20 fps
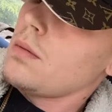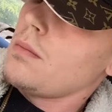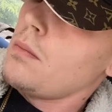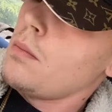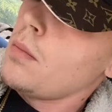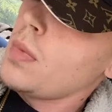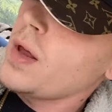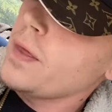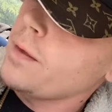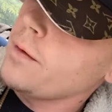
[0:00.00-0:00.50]

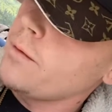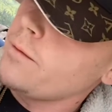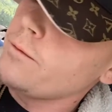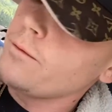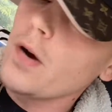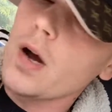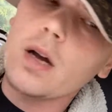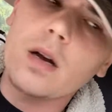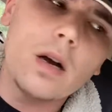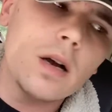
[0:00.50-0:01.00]

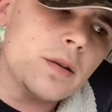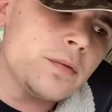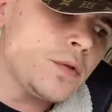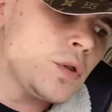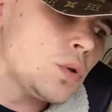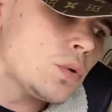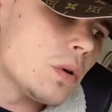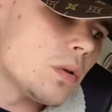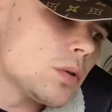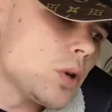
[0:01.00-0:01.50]
Motherfucker, if
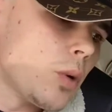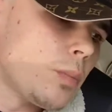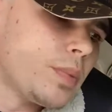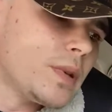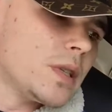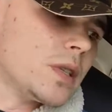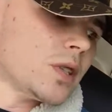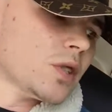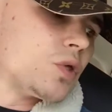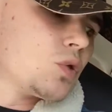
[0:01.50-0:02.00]
you don't
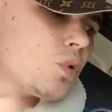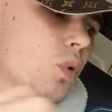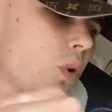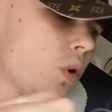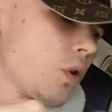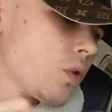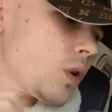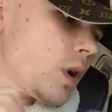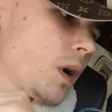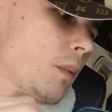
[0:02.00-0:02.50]
open this
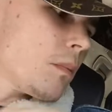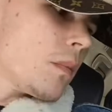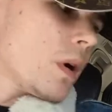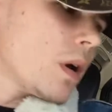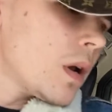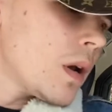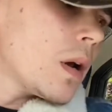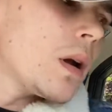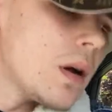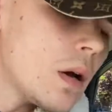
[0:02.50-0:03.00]
door up,
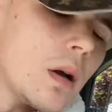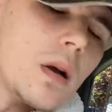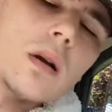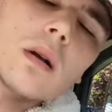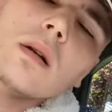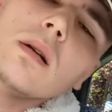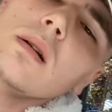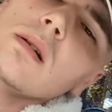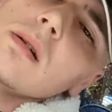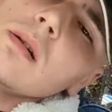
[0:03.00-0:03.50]

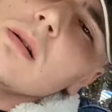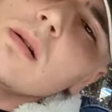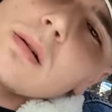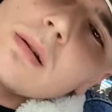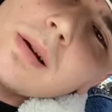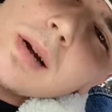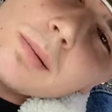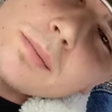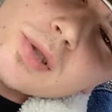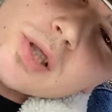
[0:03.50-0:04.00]

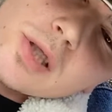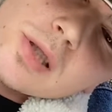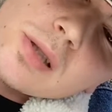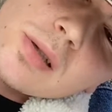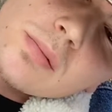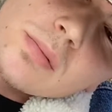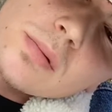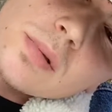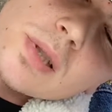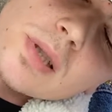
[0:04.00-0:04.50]
I'm
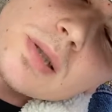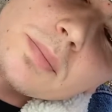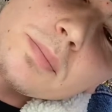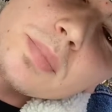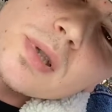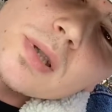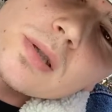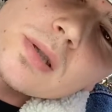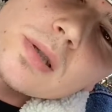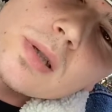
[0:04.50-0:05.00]
shooting this
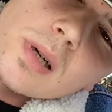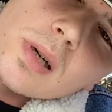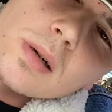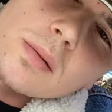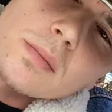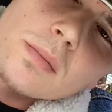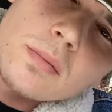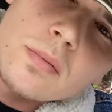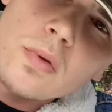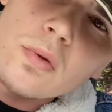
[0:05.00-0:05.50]
bitch up.
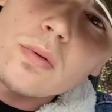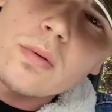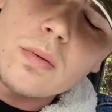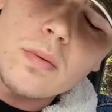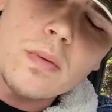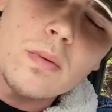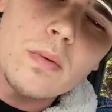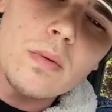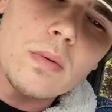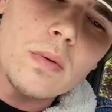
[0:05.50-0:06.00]

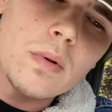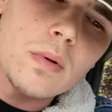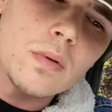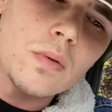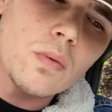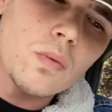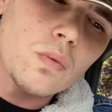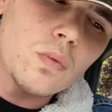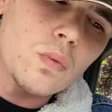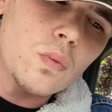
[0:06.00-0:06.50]

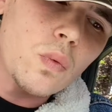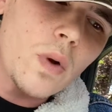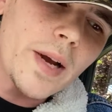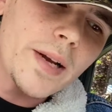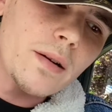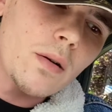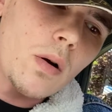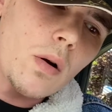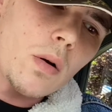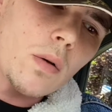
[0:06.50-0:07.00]
Right
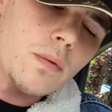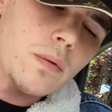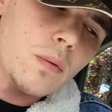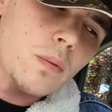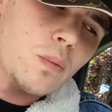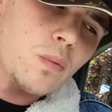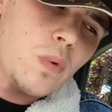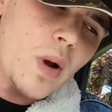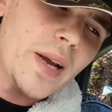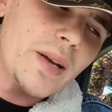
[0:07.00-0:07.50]
off,
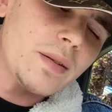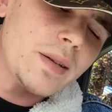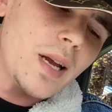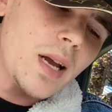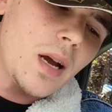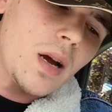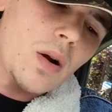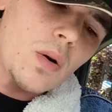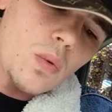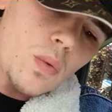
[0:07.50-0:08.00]
right
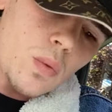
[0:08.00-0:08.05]
now.